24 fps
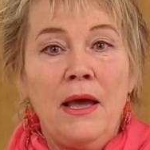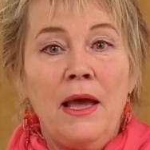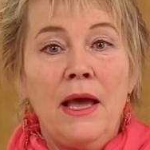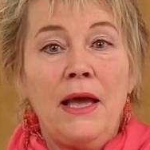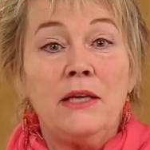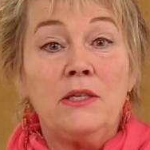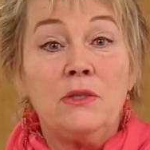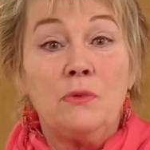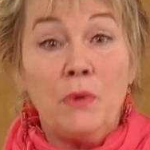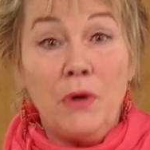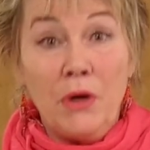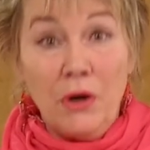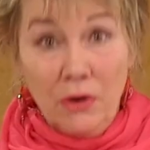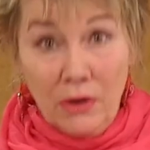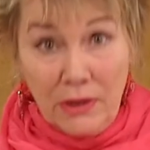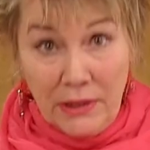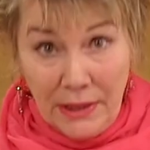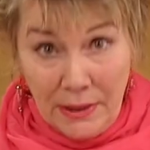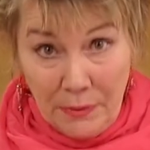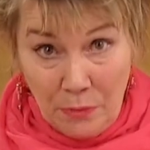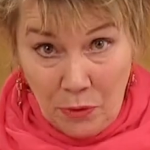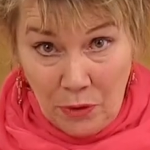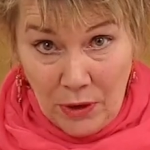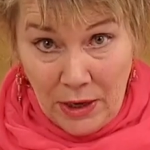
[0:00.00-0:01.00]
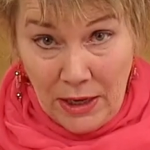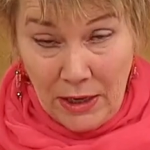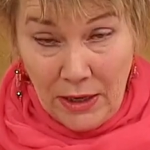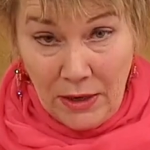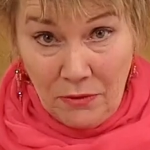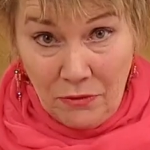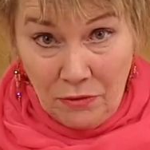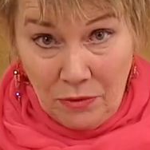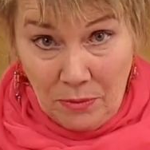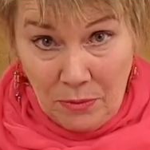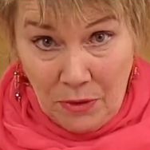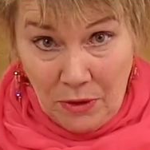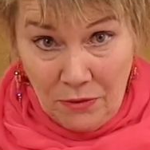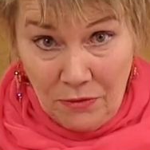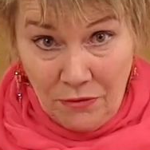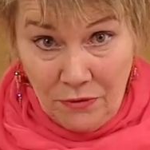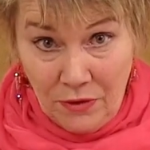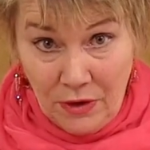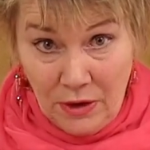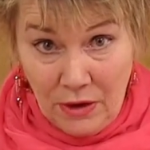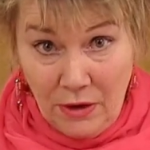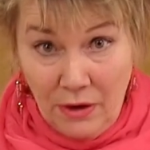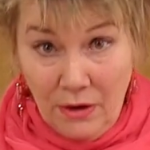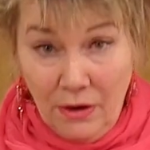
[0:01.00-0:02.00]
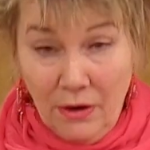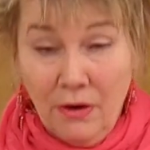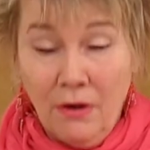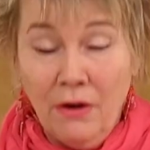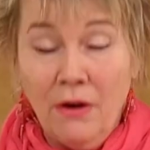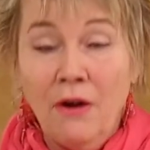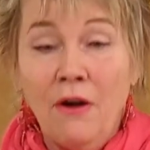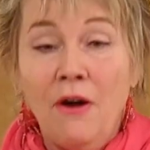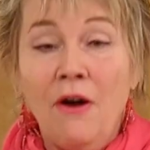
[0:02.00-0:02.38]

As we are liberated from our fear,